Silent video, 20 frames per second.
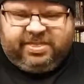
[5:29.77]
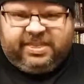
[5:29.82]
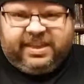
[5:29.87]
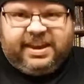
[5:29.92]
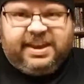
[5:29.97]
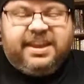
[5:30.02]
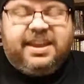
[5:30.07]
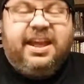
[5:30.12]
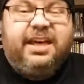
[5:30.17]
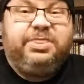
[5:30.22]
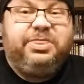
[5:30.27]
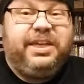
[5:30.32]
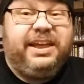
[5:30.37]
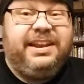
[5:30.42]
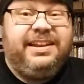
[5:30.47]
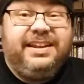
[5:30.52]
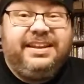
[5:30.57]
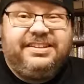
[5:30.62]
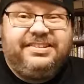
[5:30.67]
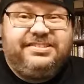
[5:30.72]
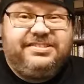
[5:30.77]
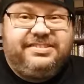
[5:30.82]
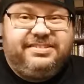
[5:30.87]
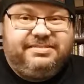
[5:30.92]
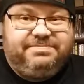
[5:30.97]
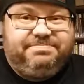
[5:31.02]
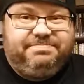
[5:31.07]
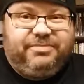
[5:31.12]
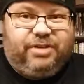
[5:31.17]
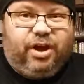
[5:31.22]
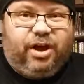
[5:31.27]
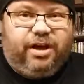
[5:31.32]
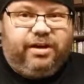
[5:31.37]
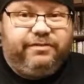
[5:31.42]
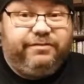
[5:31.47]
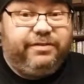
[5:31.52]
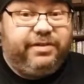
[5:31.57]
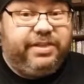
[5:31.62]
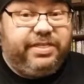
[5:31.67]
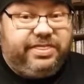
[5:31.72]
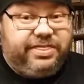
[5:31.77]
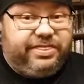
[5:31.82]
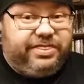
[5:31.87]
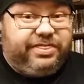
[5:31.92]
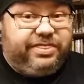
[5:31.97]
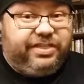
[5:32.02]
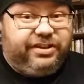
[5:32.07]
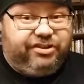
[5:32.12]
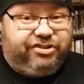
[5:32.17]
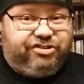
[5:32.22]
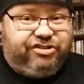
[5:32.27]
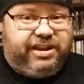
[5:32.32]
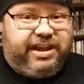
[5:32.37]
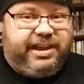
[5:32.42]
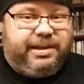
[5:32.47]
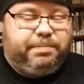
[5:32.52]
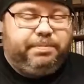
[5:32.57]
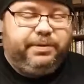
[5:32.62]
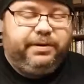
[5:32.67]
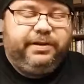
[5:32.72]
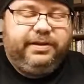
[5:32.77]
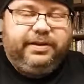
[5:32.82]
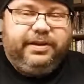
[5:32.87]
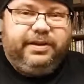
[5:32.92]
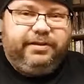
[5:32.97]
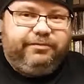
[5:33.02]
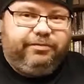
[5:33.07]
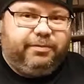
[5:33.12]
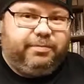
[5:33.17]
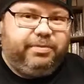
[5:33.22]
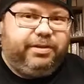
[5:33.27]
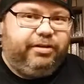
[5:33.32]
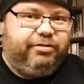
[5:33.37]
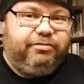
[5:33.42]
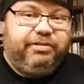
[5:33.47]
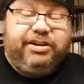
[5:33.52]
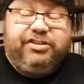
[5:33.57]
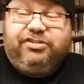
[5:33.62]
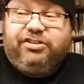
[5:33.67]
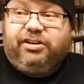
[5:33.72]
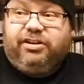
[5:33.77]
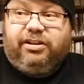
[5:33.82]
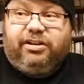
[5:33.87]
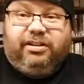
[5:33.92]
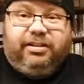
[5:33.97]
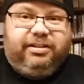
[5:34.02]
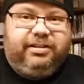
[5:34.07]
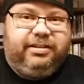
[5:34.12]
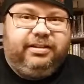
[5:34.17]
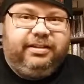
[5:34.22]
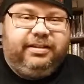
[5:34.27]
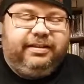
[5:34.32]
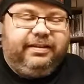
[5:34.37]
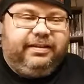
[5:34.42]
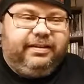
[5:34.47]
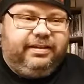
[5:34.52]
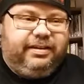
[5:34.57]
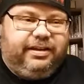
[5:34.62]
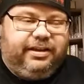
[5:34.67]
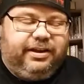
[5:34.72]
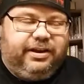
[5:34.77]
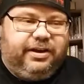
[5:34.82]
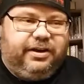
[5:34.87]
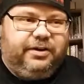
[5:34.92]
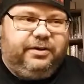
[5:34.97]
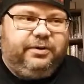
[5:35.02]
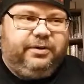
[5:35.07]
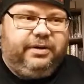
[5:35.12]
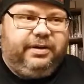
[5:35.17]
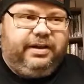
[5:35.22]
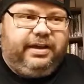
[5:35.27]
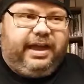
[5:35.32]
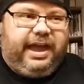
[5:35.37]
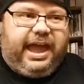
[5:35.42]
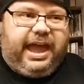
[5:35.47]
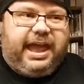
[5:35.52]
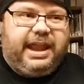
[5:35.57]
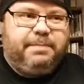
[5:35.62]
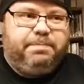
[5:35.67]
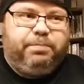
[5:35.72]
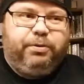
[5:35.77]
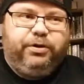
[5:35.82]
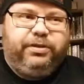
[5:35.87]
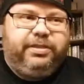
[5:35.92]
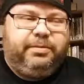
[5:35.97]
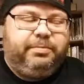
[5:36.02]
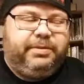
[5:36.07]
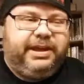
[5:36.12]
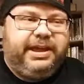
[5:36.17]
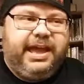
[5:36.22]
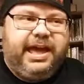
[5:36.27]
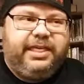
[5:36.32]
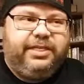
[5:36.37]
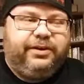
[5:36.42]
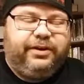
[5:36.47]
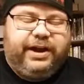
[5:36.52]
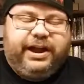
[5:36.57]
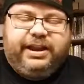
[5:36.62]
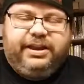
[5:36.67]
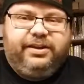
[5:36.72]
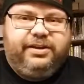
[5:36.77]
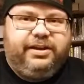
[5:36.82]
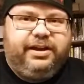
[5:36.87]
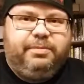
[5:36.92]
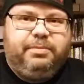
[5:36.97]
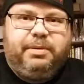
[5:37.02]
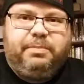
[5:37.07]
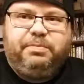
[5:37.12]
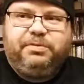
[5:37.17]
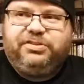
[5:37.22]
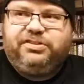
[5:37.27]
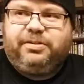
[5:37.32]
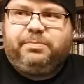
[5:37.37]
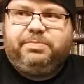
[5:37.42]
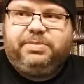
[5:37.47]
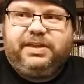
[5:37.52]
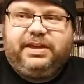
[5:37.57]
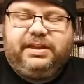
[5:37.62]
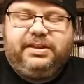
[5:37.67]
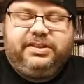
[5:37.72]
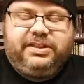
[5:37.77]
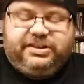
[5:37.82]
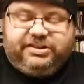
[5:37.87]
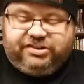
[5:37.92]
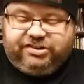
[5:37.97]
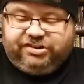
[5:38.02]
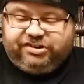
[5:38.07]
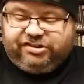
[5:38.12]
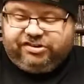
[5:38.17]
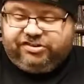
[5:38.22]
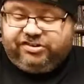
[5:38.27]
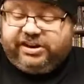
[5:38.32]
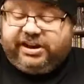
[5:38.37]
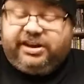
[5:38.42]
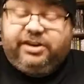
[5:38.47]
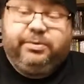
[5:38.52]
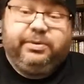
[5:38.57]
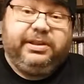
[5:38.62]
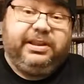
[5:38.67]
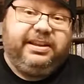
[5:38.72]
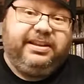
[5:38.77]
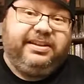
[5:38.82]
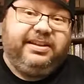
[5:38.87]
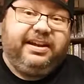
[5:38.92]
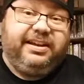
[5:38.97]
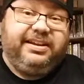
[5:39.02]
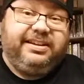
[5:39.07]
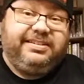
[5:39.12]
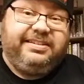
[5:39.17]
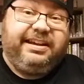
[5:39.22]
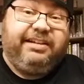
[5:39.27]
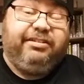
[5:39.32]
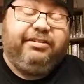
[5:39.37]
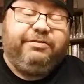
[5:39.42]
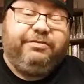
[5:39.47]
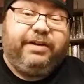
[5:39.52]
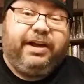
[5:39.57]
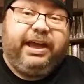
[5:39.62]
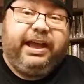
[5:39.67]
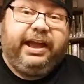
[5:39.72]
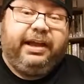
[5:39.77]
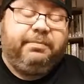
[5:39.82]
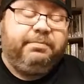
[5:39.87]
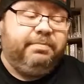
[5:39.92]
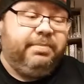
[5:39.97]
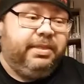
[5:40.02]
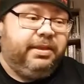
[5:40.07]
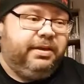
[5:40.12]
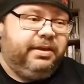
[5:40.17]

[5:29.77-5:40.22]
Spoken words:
nothingness of the shape from the original, you know, and put them together, and you come up with something that's just genuinely kind of terrifying.